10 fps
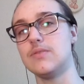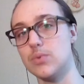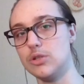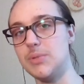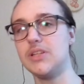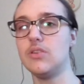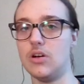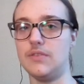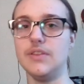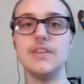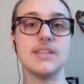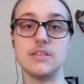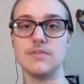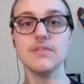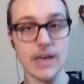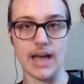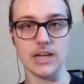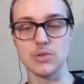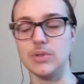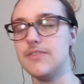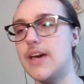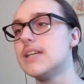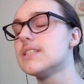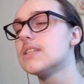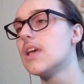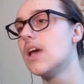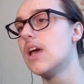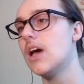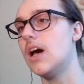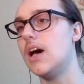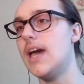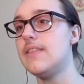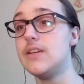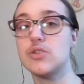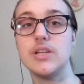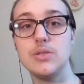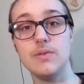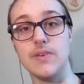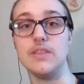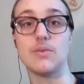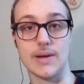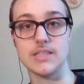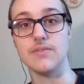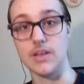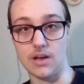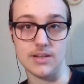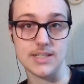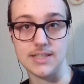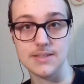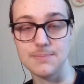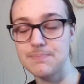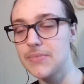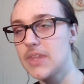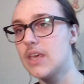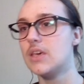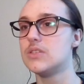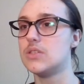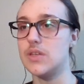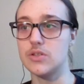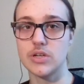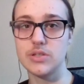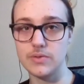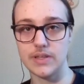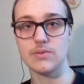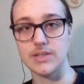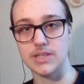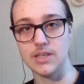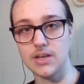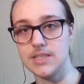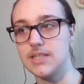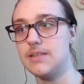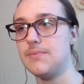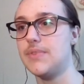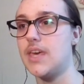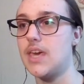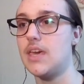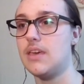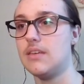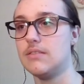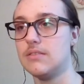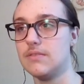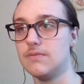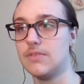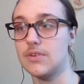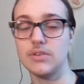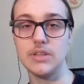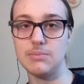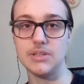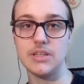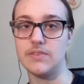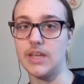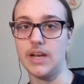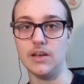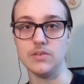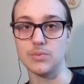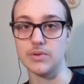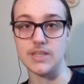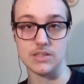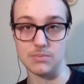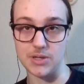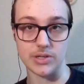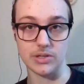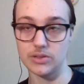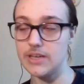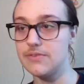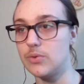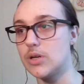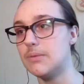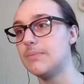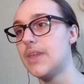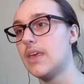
of world building, awful in the sense of actual effects. And they tried to invade the rest of the continent. So they tried to invade the rest of the continent. They thoroughly believed that elves were the superior life form